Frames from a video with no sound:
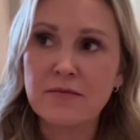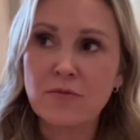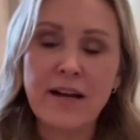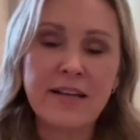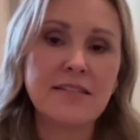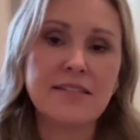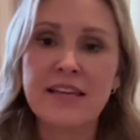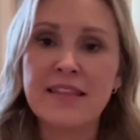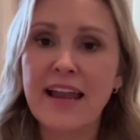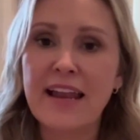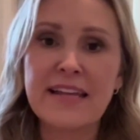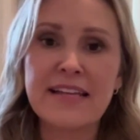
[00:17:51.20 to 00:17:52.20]
Why does it say
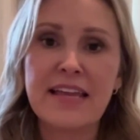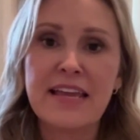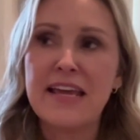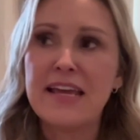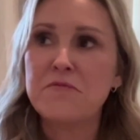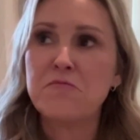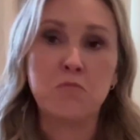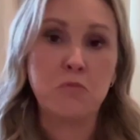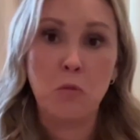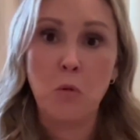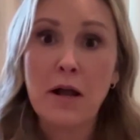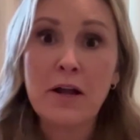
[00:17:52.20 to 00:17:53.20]
that?
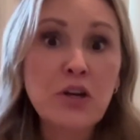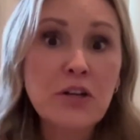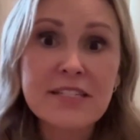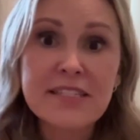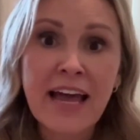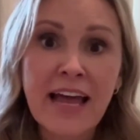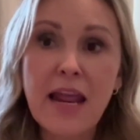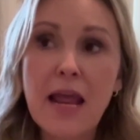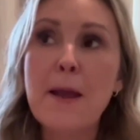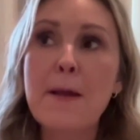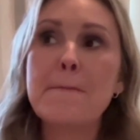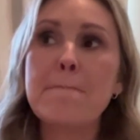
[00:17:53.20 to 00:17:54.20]
What good is that?
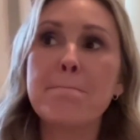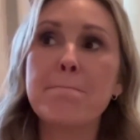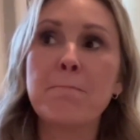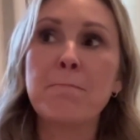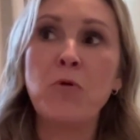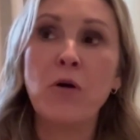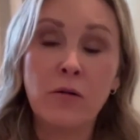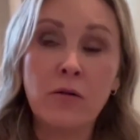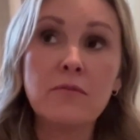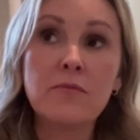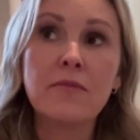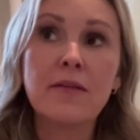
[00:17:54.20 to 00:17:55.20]

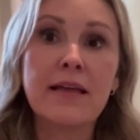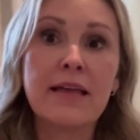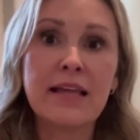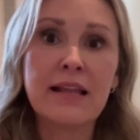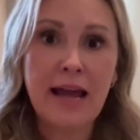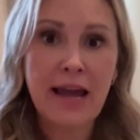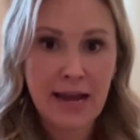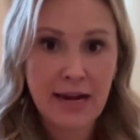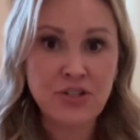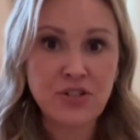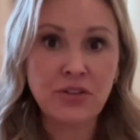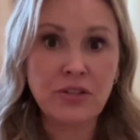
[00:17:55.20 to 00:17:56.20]
Well, it
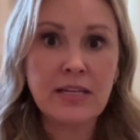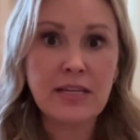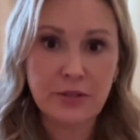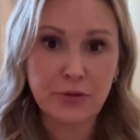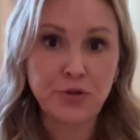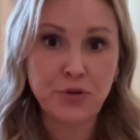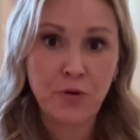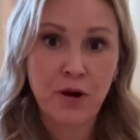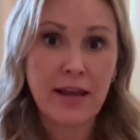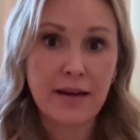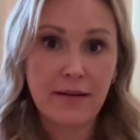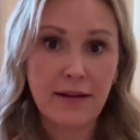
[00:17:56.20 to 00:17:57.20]
actually heals your
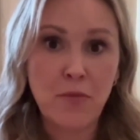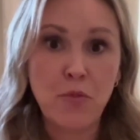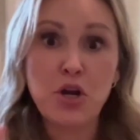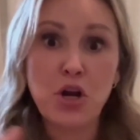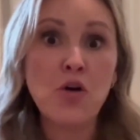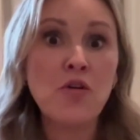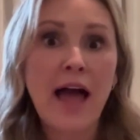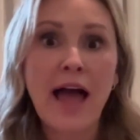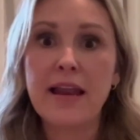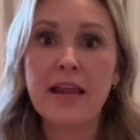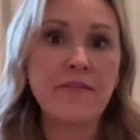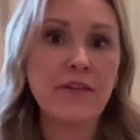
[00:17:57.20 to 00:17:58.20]
brain. And we know
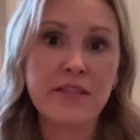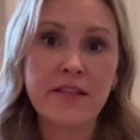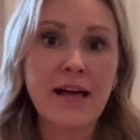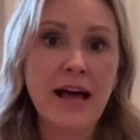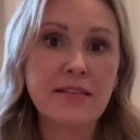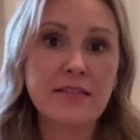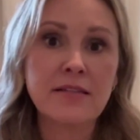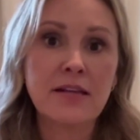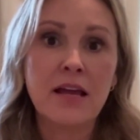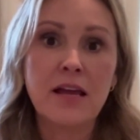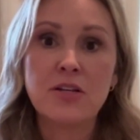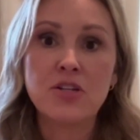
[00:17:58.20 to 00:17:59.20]
that even in the last
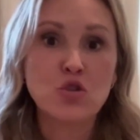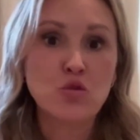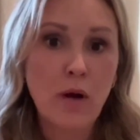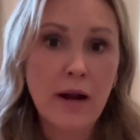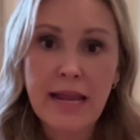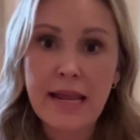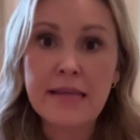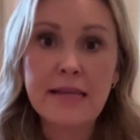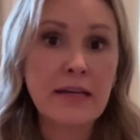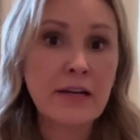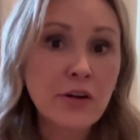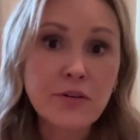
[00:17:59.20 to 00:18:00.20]
20
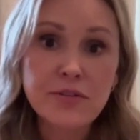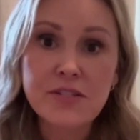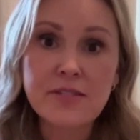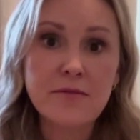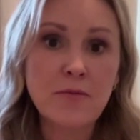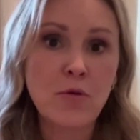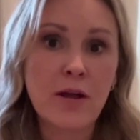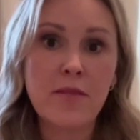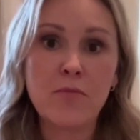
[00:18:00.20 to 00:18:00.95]
years, what